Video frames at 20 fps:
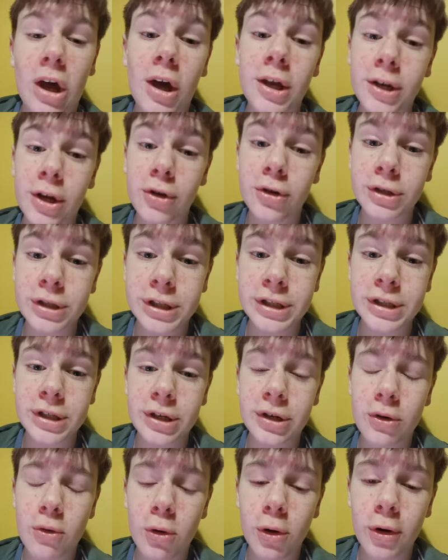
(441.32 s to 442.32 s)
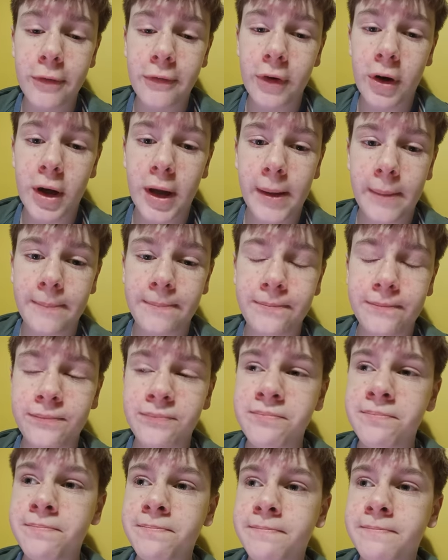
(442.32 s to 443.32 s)
I know she's going to qualify.
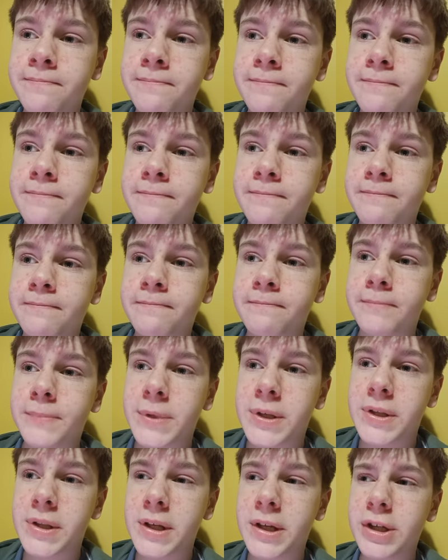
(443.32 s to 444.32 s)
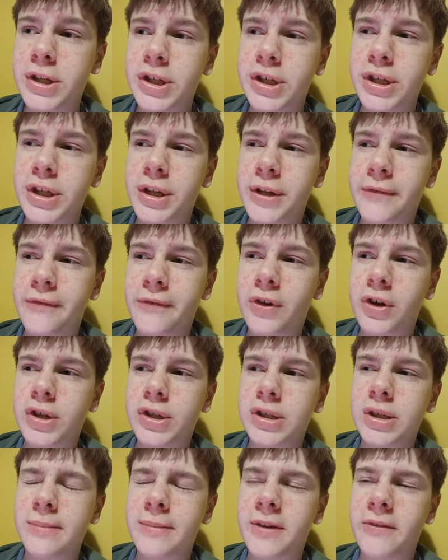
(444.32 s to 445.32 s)
I think she's in the
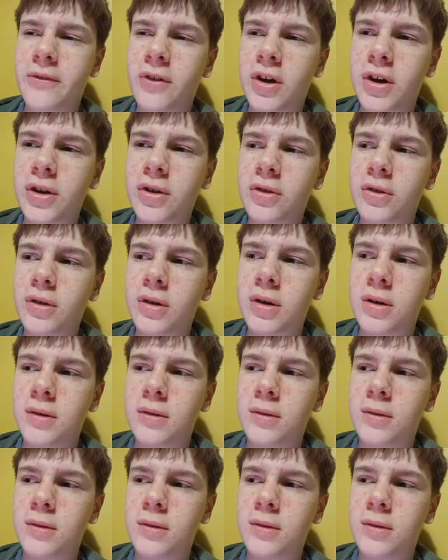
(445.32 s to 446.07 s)
first semi final.